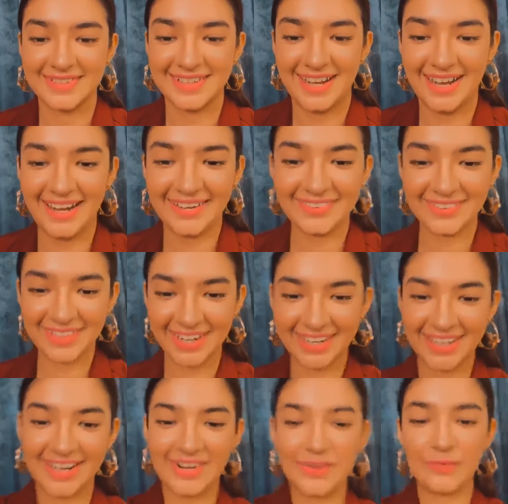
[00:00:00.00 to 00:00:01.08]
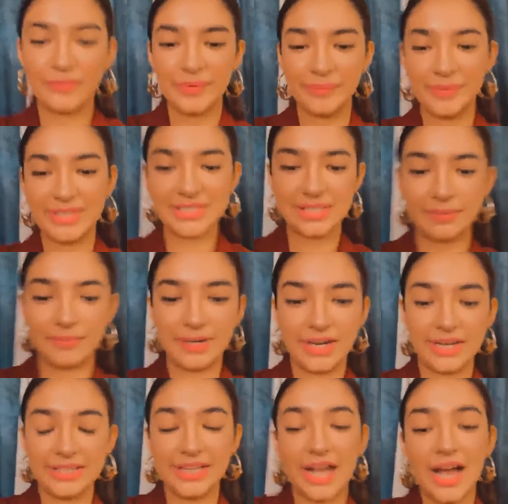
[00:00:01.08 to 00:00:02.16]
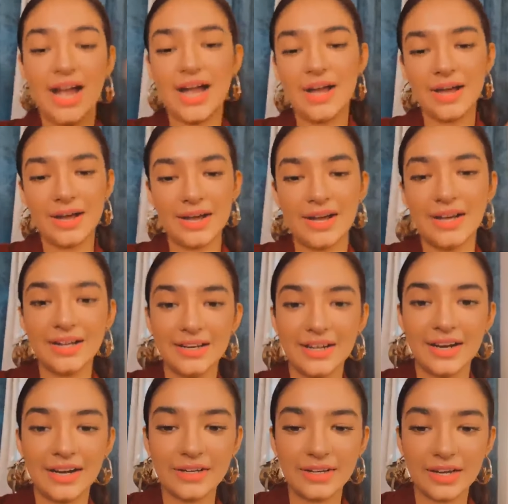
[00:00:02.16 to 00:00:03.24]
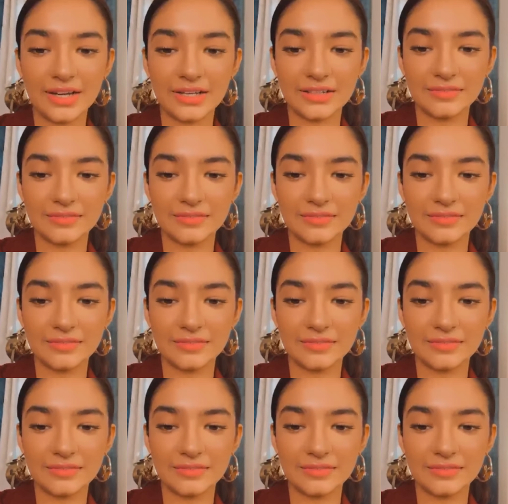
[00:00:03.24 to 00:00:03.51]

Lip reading: I know, right? I hope we meet someday. Yeah, I